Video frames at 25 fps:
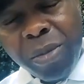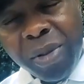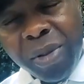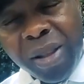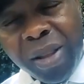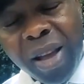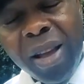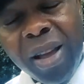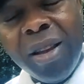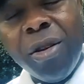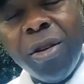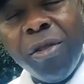
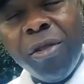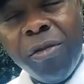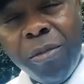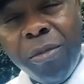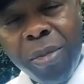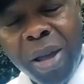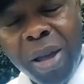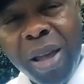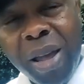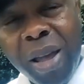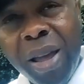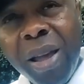10th of
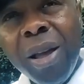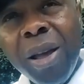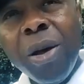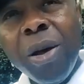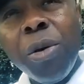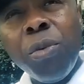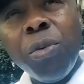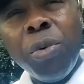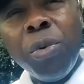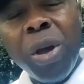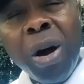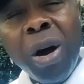May,
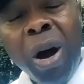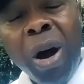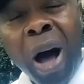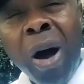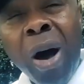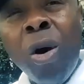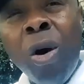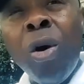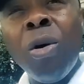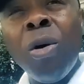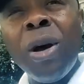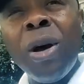we are
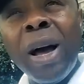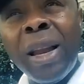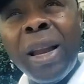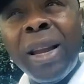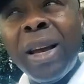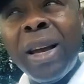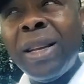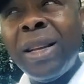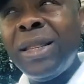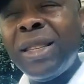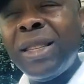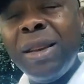
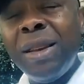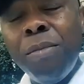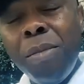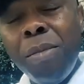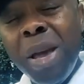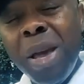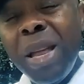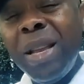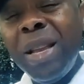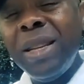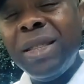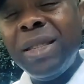organizing
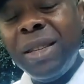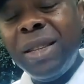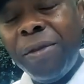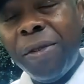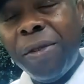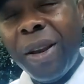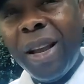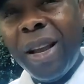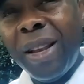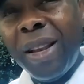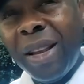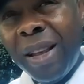many
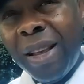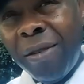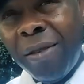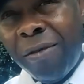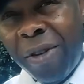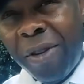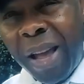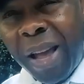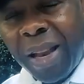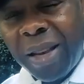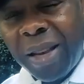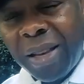different
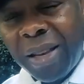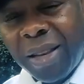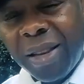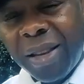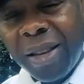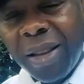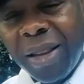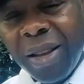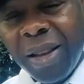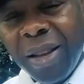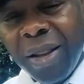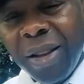events
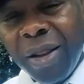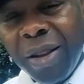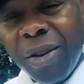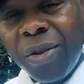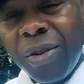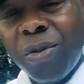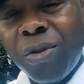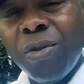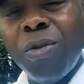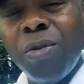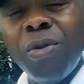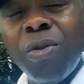
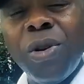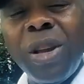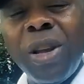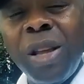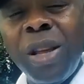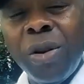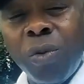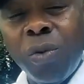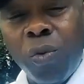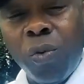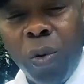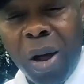to
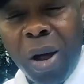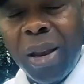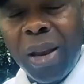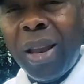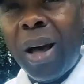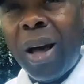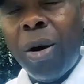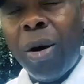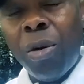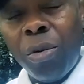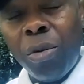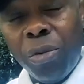in
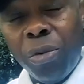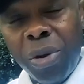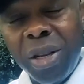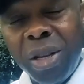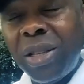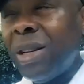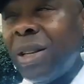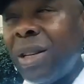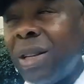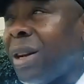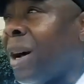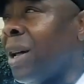Rwanda
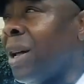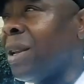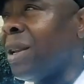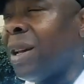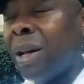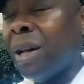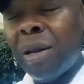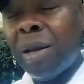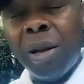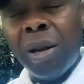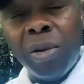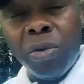already and
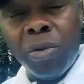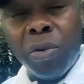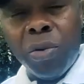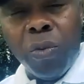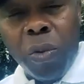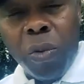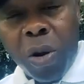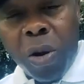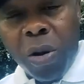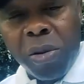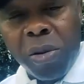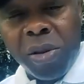around the
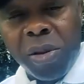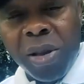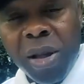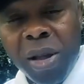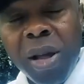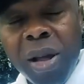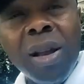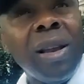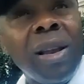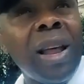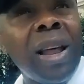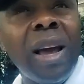world.
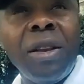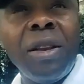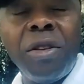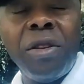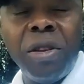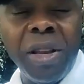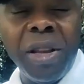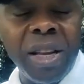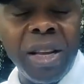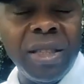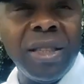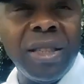Like
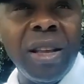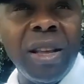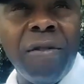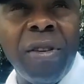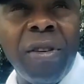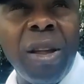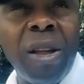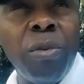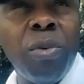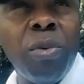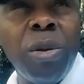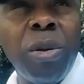the next
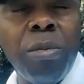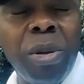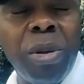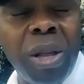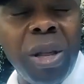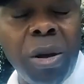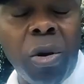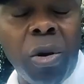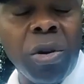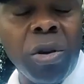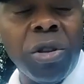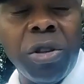event will
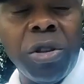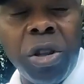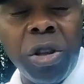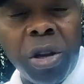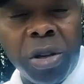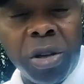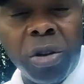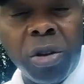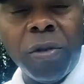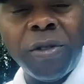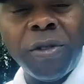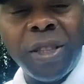be on
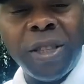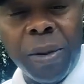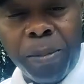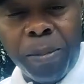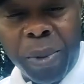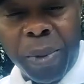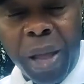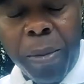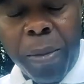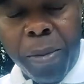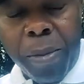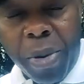3rd of
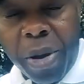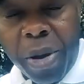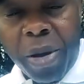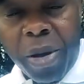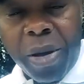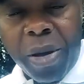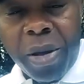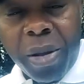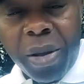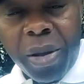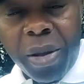September